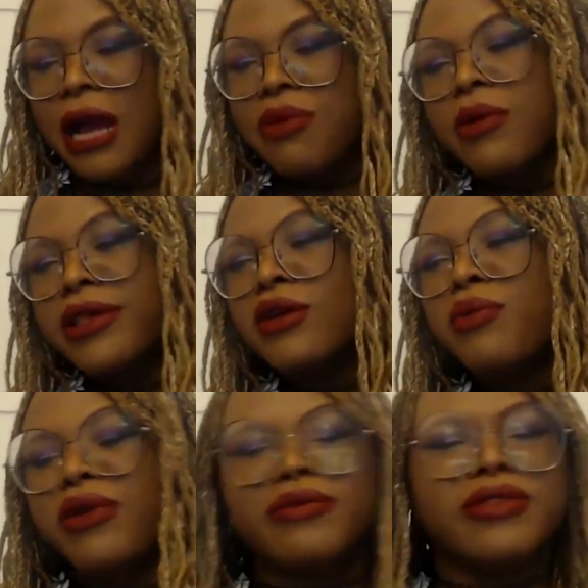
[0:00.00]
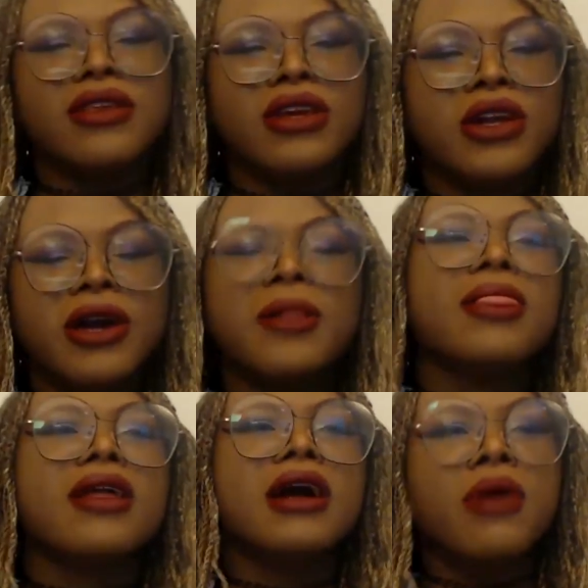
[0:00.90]
I'm probably so you know
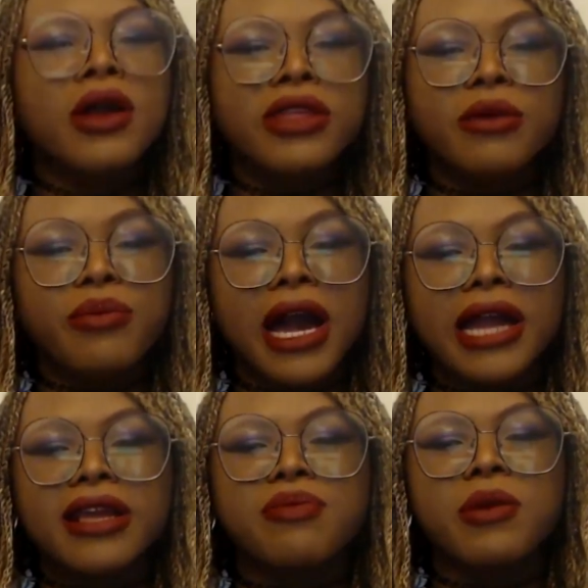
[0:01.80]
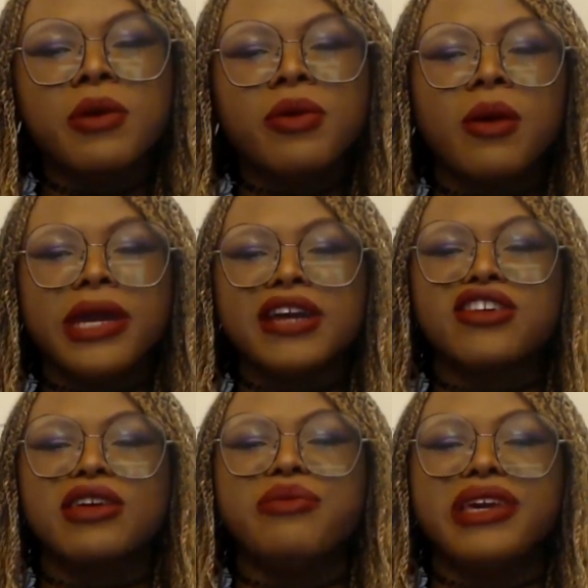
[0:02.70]
what? I'm probably really bad because people probably
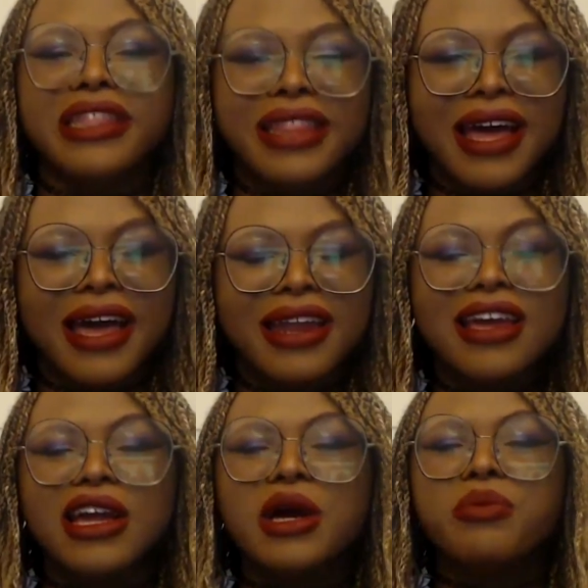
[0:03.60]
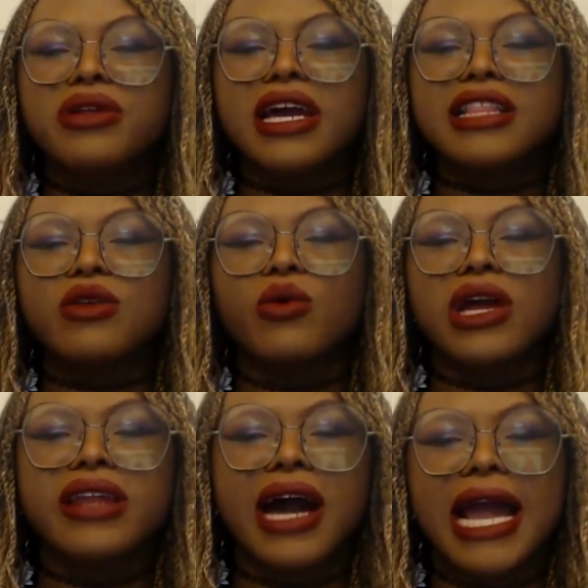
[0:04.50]
actually mean that, but like the
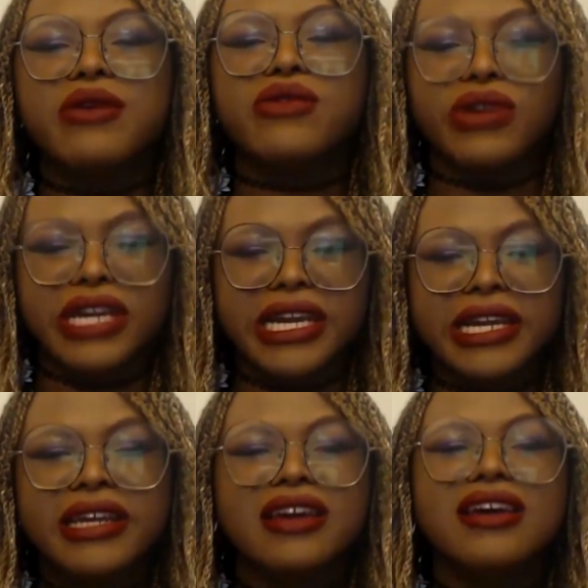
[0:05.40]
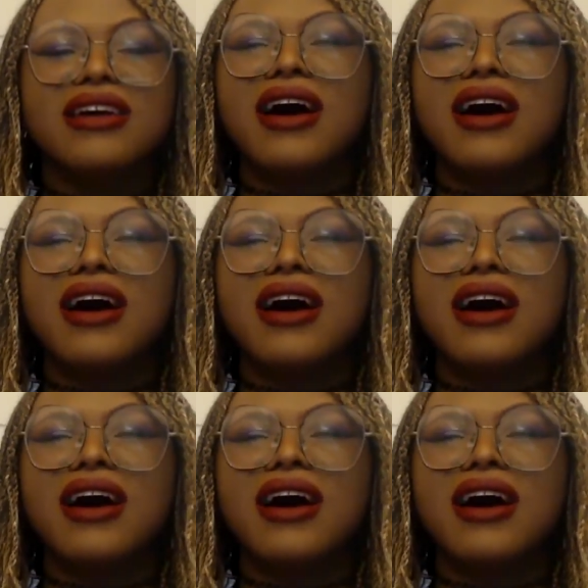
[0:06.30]
way that I read